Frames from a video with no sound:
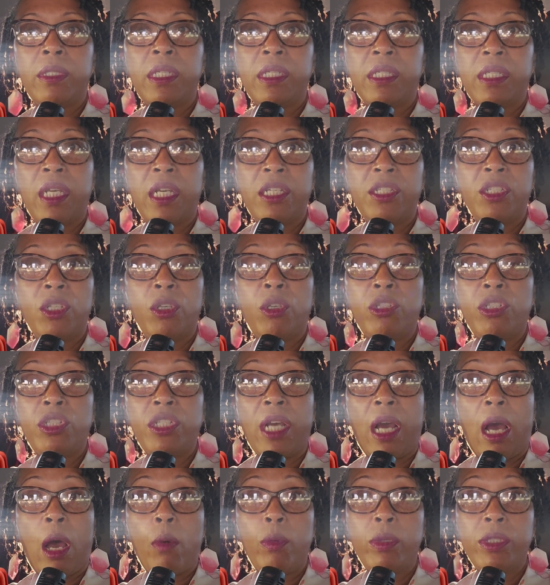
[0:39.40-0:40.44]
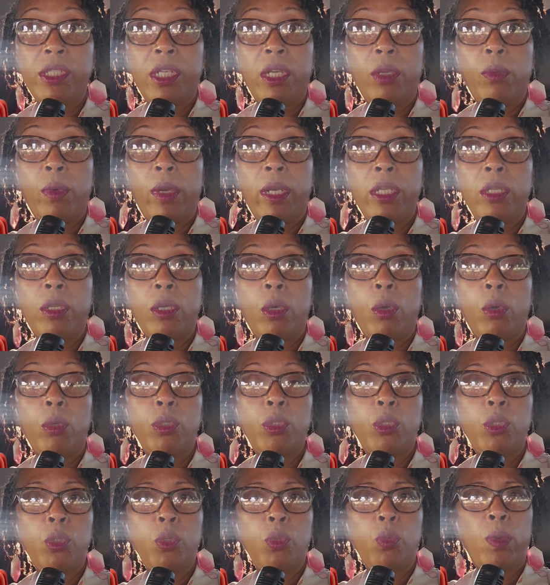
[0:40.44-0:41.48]
discussing her child was getting ready to go
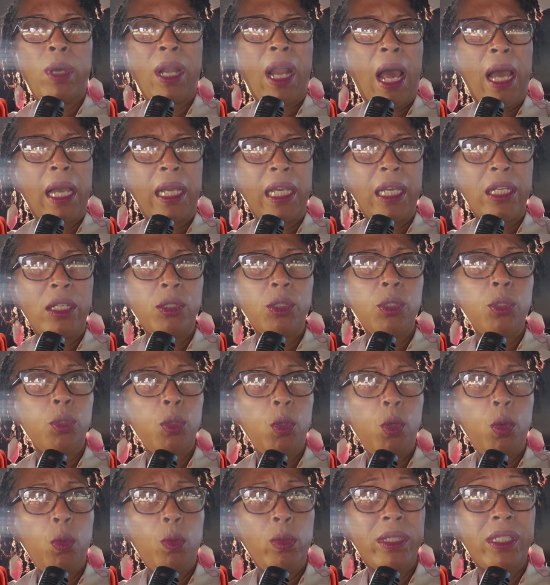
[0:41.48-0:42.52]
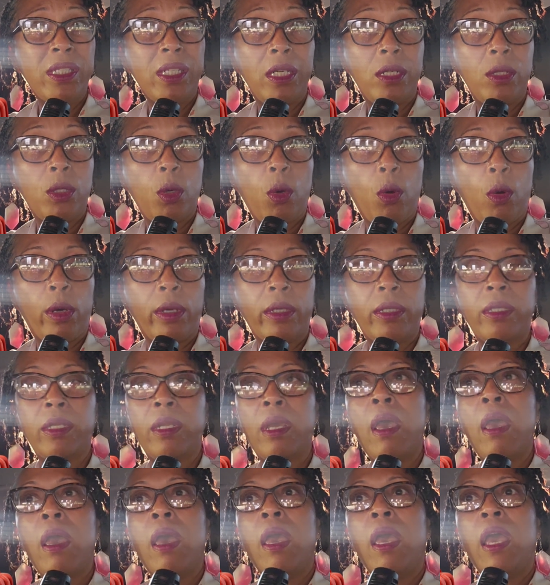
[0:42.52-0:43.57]
to what I can assume was kindergarten.
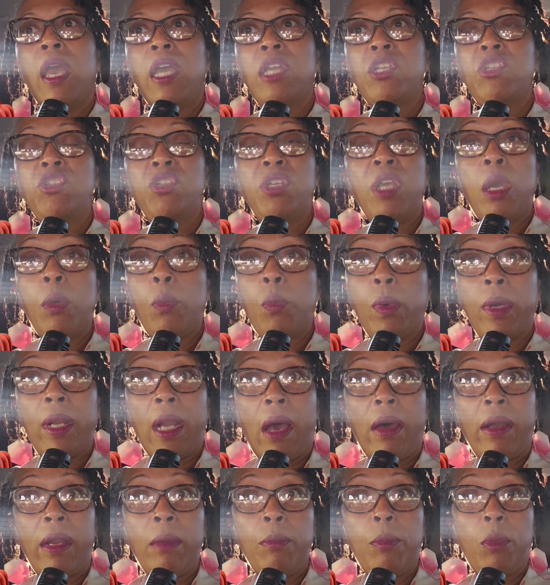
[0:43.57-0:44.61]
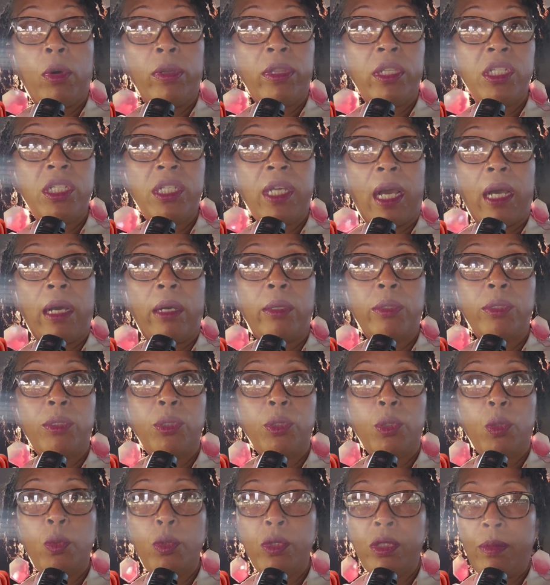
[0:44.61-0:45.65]
And she had went out and bought the child's
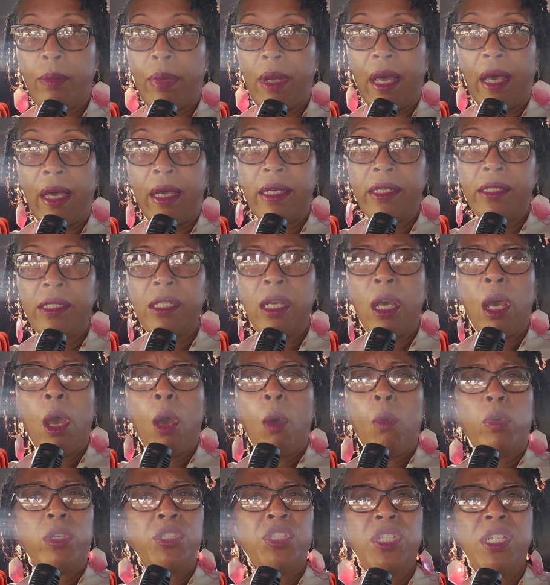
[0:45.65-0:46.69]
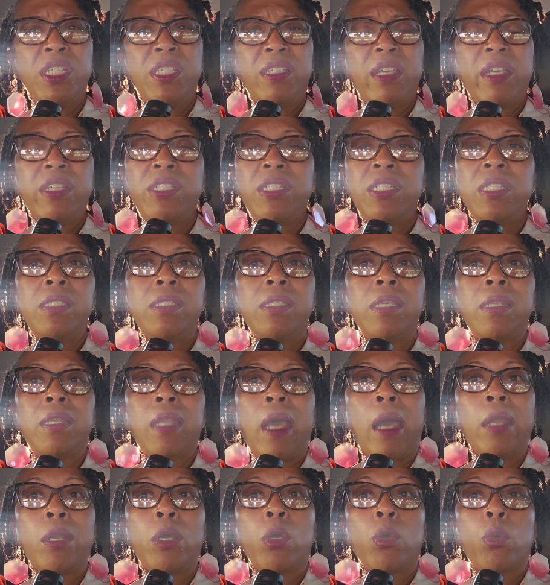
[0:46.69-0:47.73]
school supplies. But she says she did
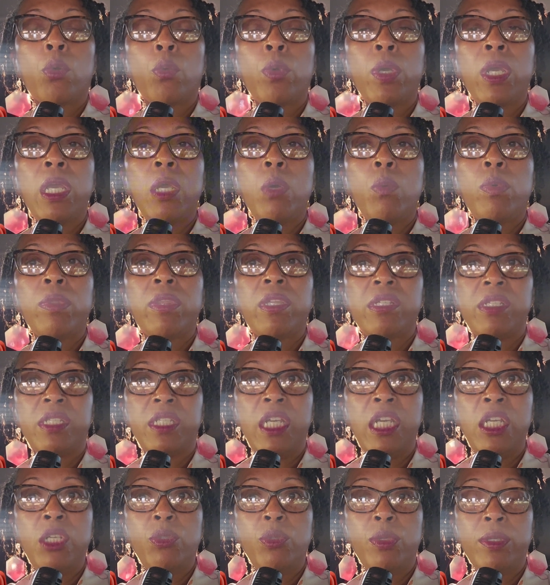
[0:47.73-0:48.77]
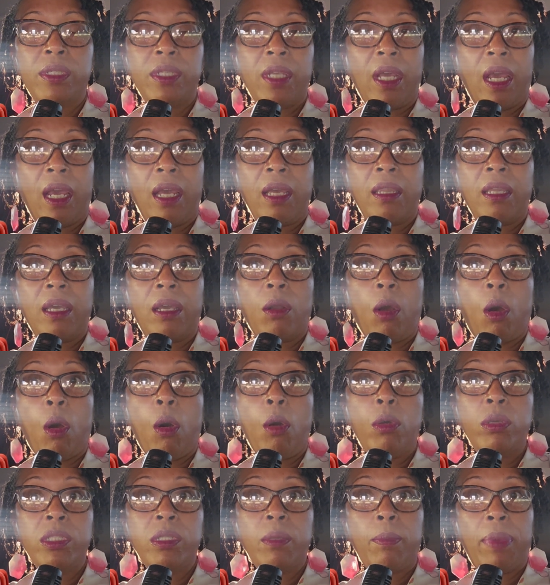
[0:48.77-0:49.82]
not agree with the teacher saying that
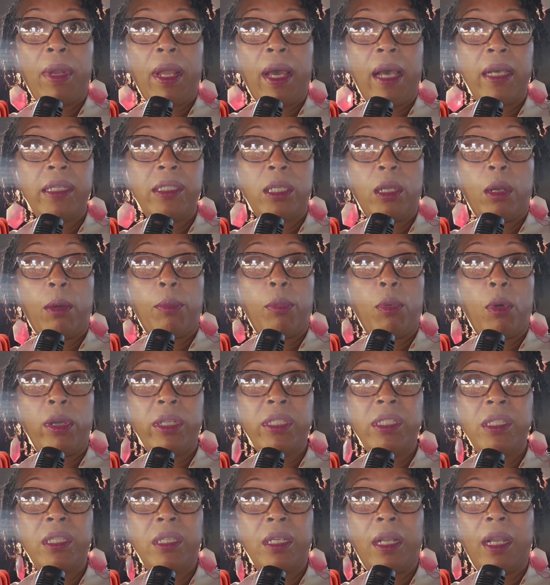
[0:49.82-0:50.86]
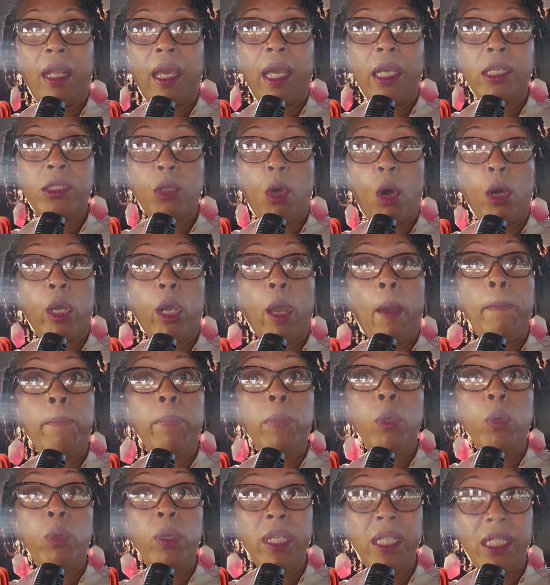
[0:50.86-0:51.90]
all supplies that are brought into the class are
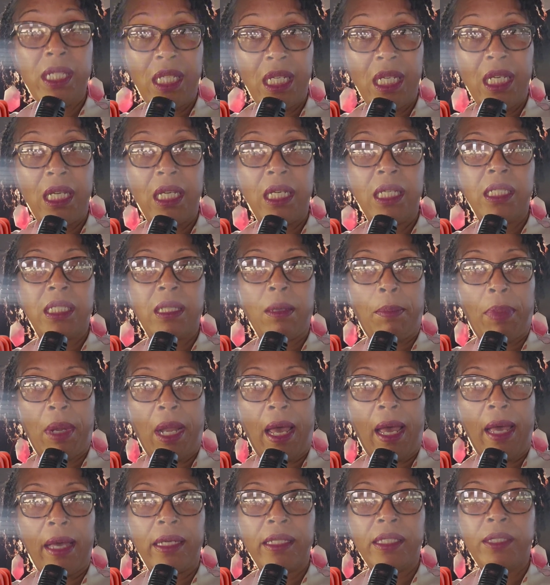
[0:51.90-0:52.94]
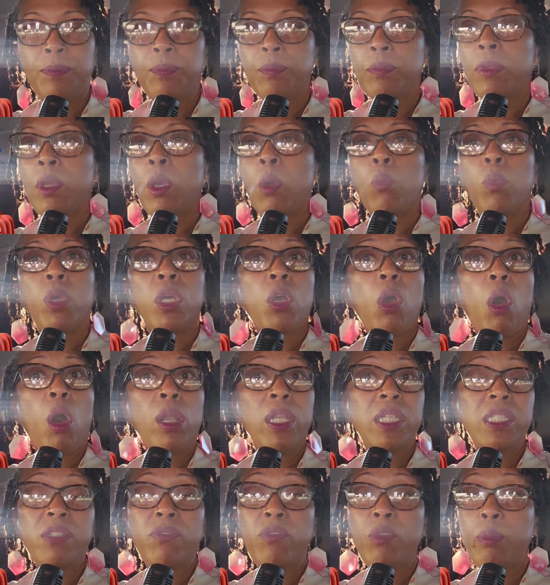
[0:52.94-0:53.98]
community supplies,
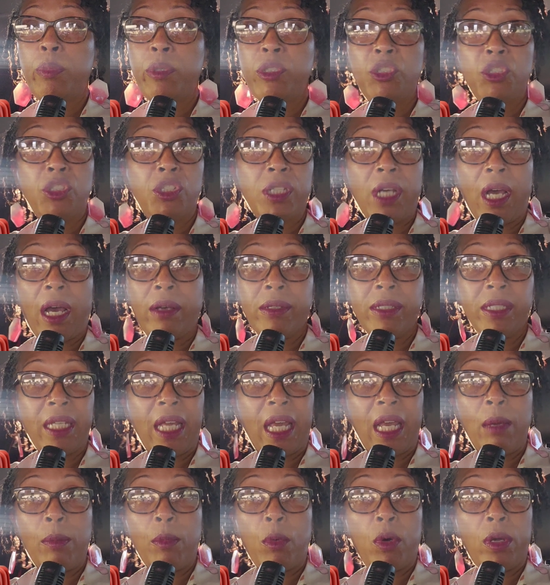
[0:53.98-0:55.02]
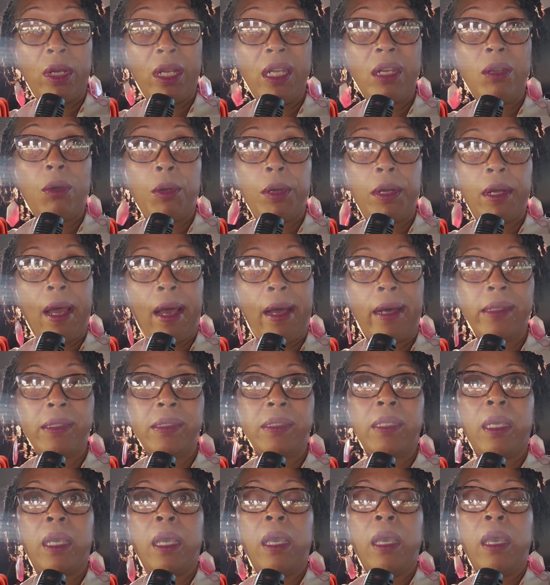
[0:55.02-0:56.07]
regardless if you put your child's name on it or
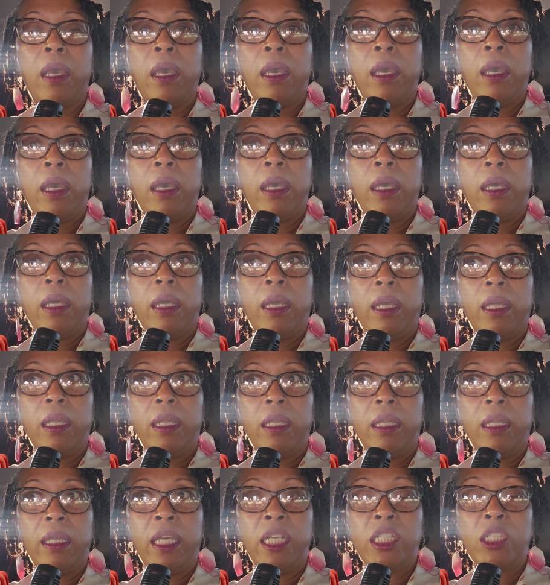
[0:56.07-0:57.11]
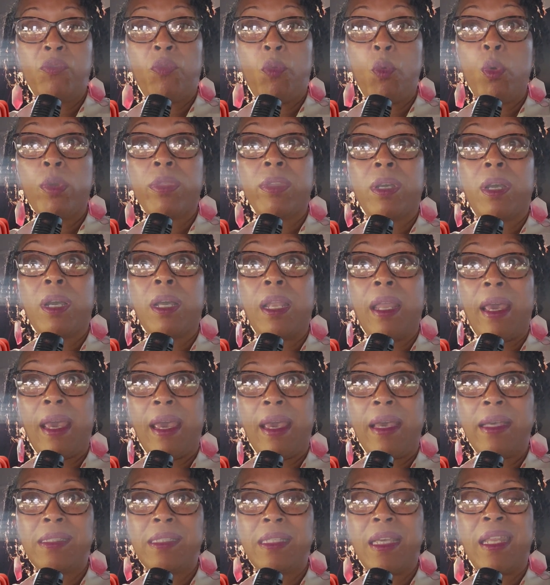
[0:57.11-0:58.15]
not. It's for the
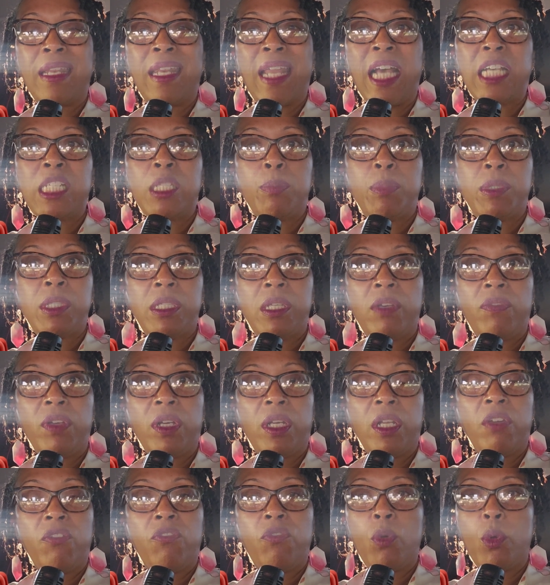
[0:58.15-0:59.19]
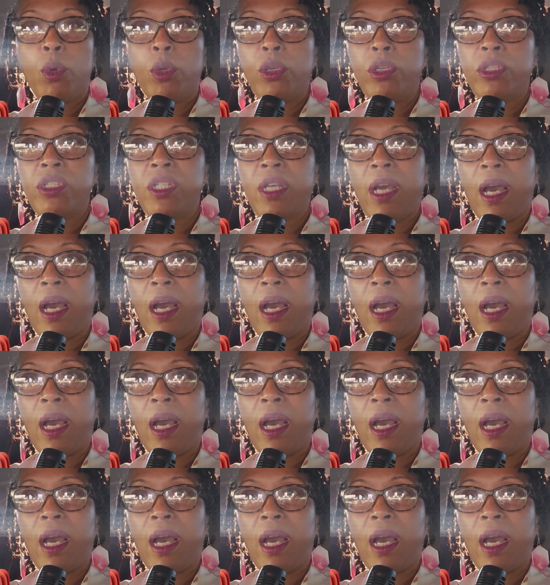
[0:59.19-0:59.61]
class, not specifically for your